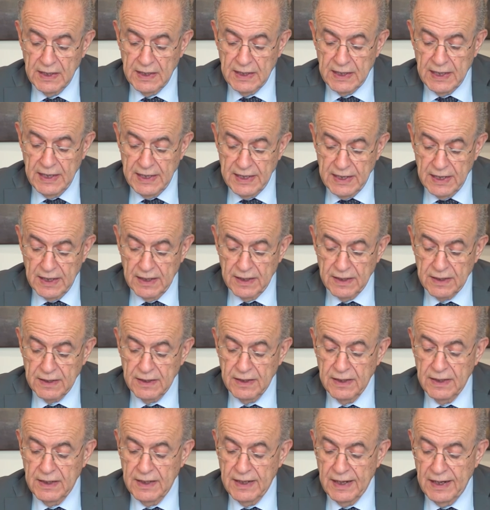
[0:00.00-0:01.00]
Clear
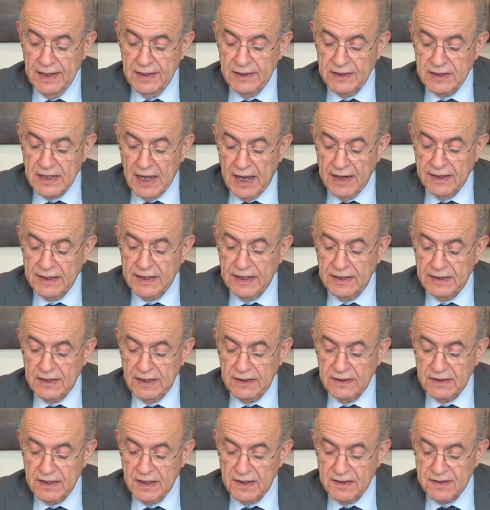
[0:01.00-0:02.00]
and
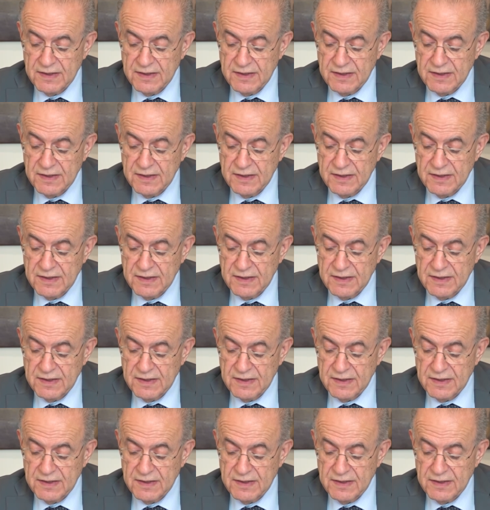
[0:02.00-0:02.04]
targeted